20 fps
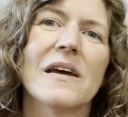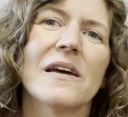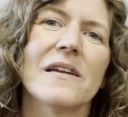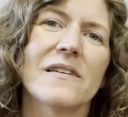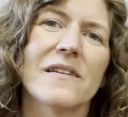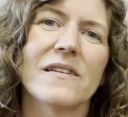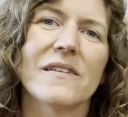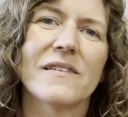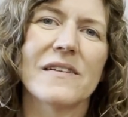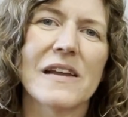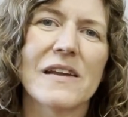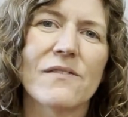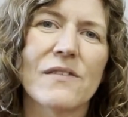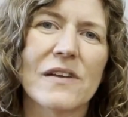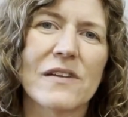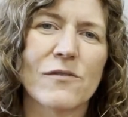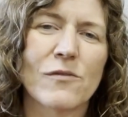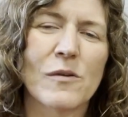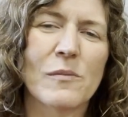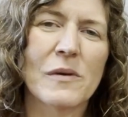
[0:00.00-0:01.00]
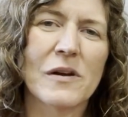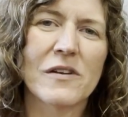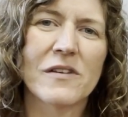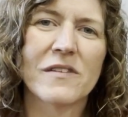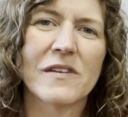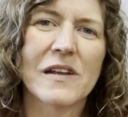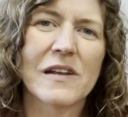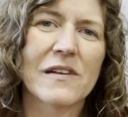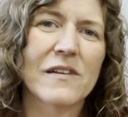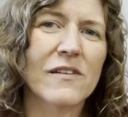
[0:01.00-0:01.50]
to save us from our
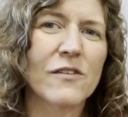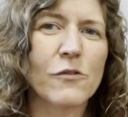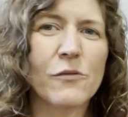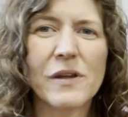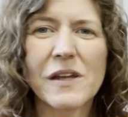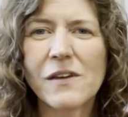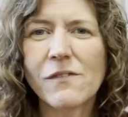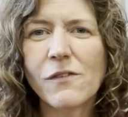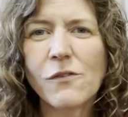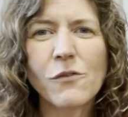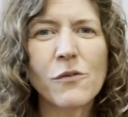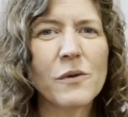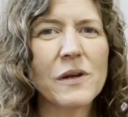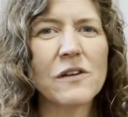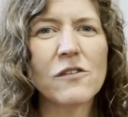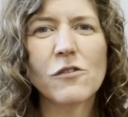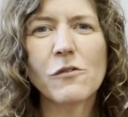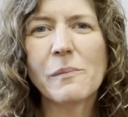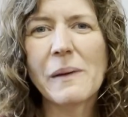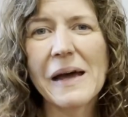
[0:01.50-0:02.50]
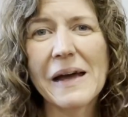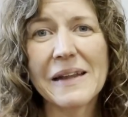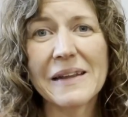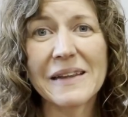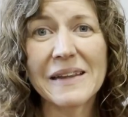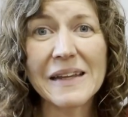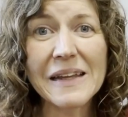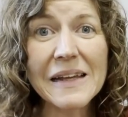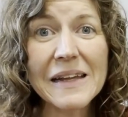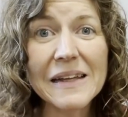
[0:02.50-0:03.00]
sins. So even when we do
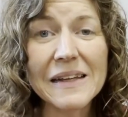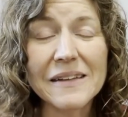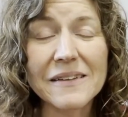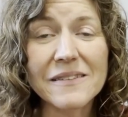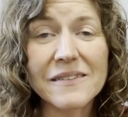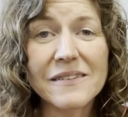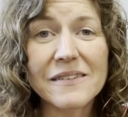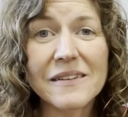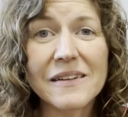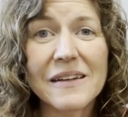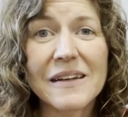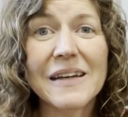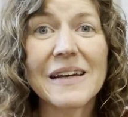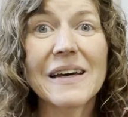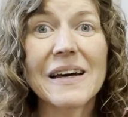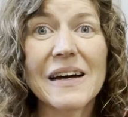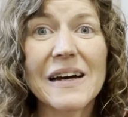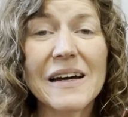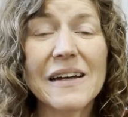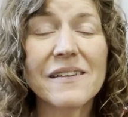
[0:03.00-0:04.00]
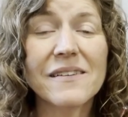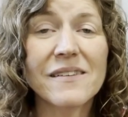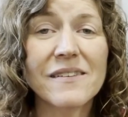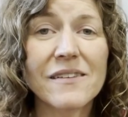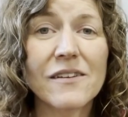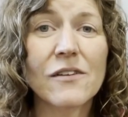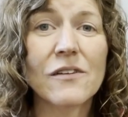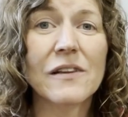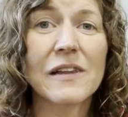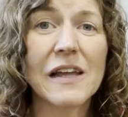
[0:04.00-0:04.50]
bad things, God
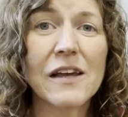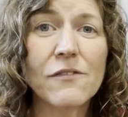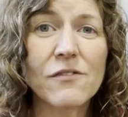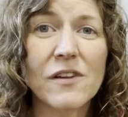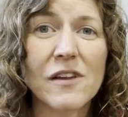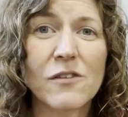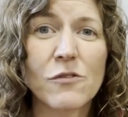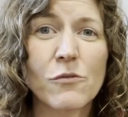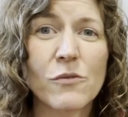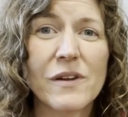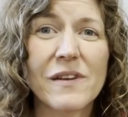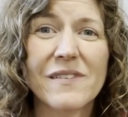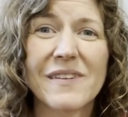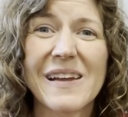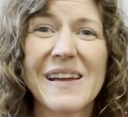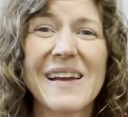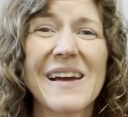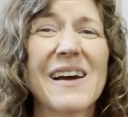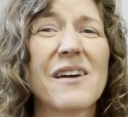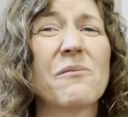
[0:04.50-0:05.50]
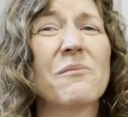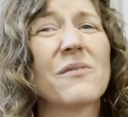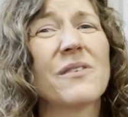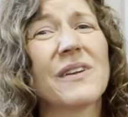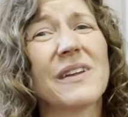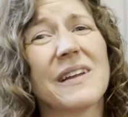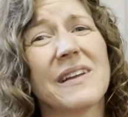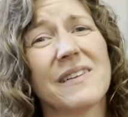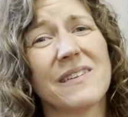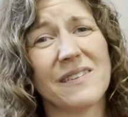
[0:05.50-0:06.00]
still loves us when we say, "I'm
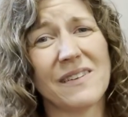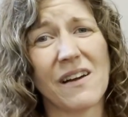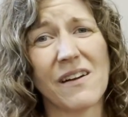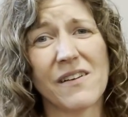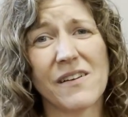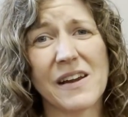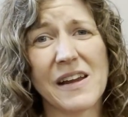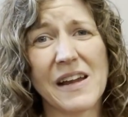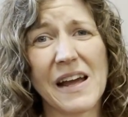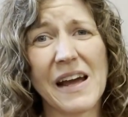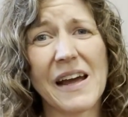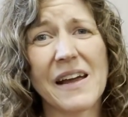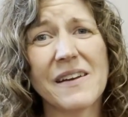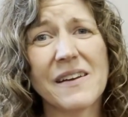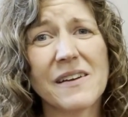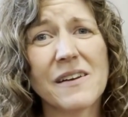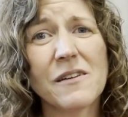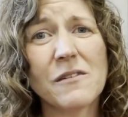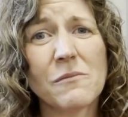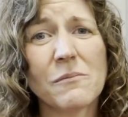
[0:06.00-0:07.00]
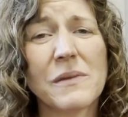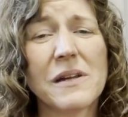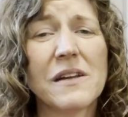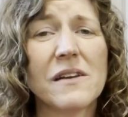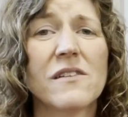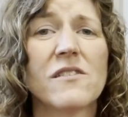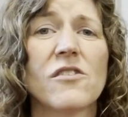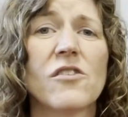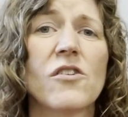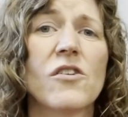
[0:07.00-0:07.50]
really sorry. I didn't
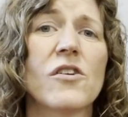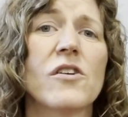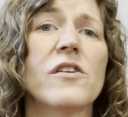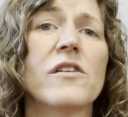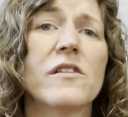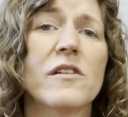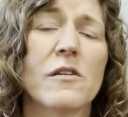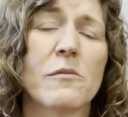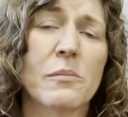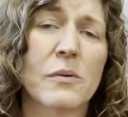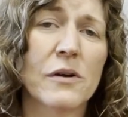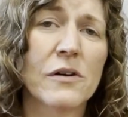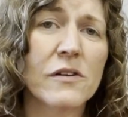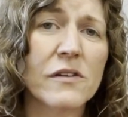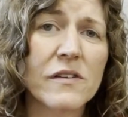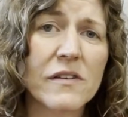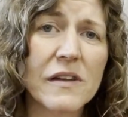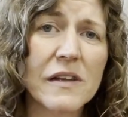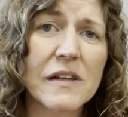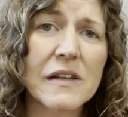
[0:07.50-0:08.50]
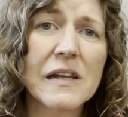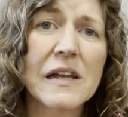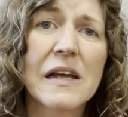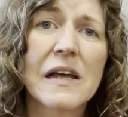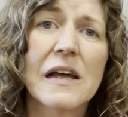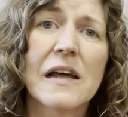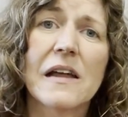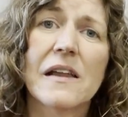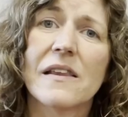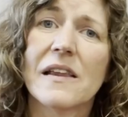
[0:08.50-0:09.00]
mean to hurt the person
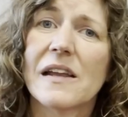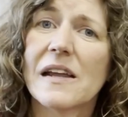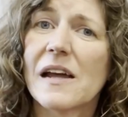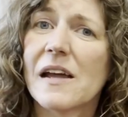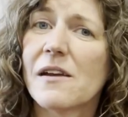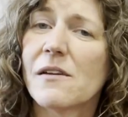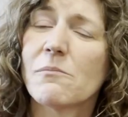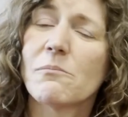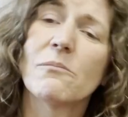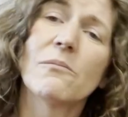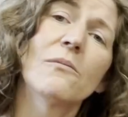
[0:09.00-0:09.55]
that I